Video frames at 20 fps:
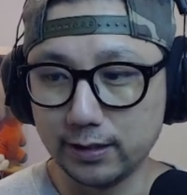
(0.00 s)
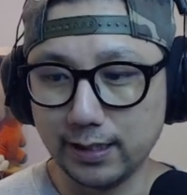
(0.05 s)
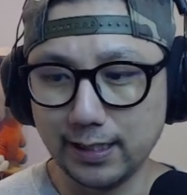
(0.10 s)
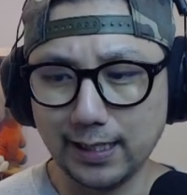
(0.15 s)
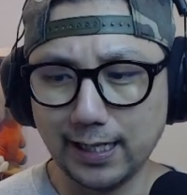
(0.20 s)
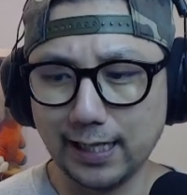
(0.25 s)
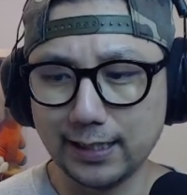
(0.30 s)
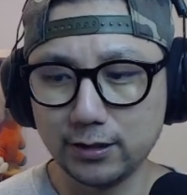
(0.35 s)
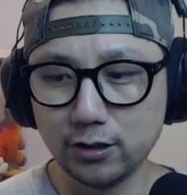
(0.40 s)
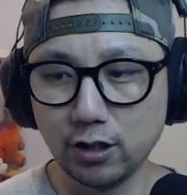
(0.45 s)

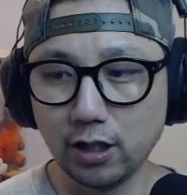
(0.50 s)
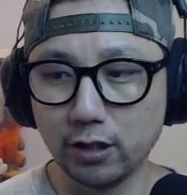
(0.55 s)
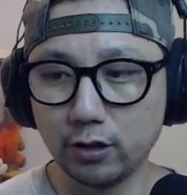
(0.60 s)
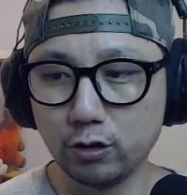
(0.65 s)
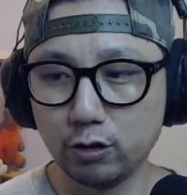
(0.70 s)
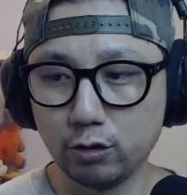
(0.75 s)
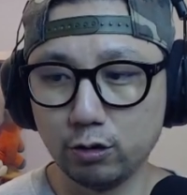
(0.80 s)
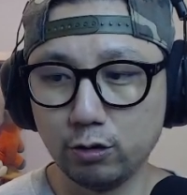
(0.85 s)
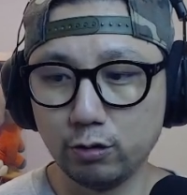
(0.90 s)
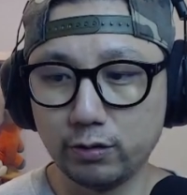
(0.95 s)
It's not
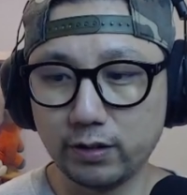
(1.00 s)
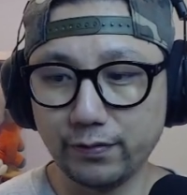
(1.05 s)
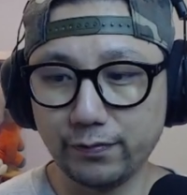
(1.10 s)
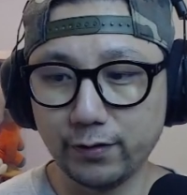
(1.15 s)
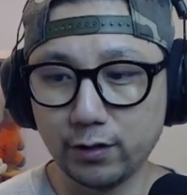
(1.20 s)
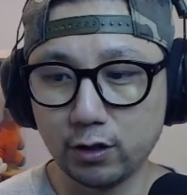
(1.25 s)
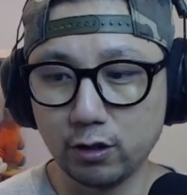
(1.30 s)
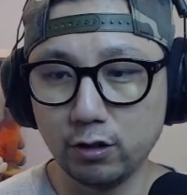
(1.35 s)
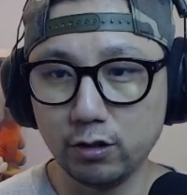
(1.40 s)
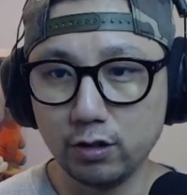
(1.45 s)
too
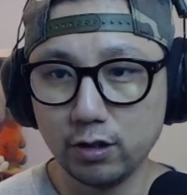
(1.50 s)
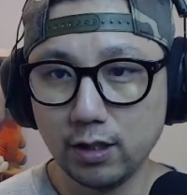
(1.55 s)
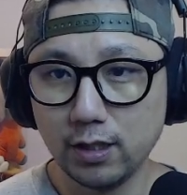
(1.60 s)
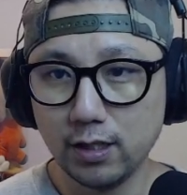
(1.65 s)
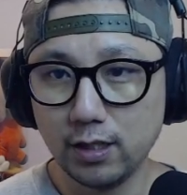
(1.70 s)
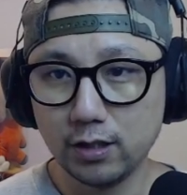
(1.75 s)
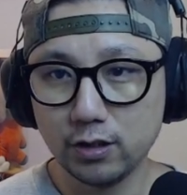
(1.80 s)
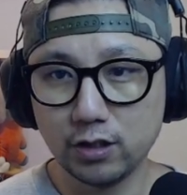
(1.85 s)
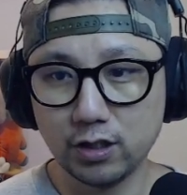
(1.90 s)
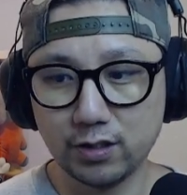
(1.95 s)
difficult.
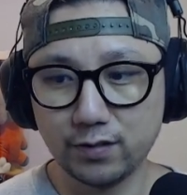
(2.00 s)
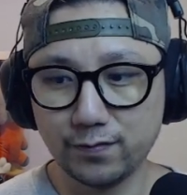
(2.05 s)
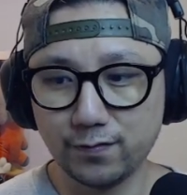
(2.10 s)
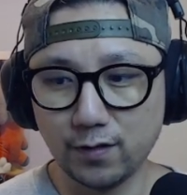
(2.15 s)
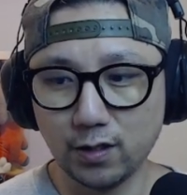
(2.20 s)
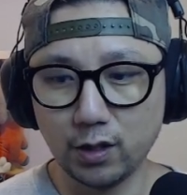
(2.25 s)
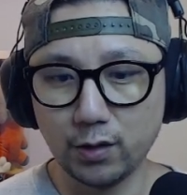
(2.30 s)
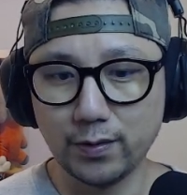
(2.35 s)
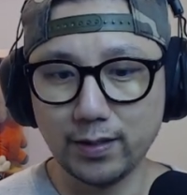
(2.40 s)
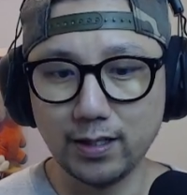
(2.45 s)
Just
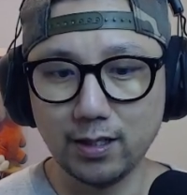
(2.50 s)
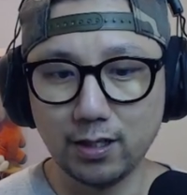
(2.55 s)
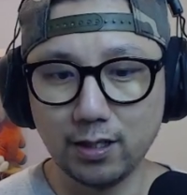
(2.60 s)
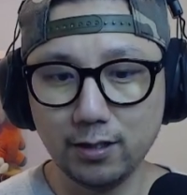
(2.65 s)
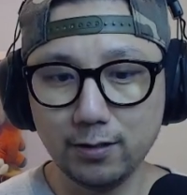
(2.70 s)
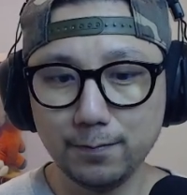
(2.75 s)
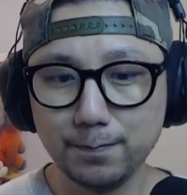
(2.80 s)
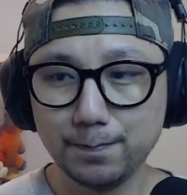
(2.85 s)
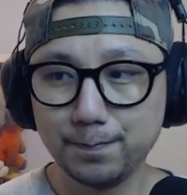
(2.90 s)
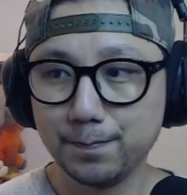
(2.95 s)
follow
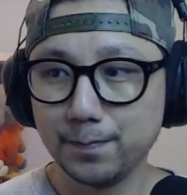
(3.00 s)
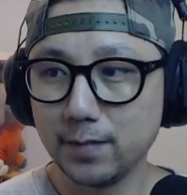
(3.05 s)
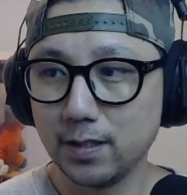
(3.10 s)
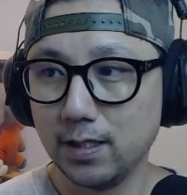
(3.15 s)
along.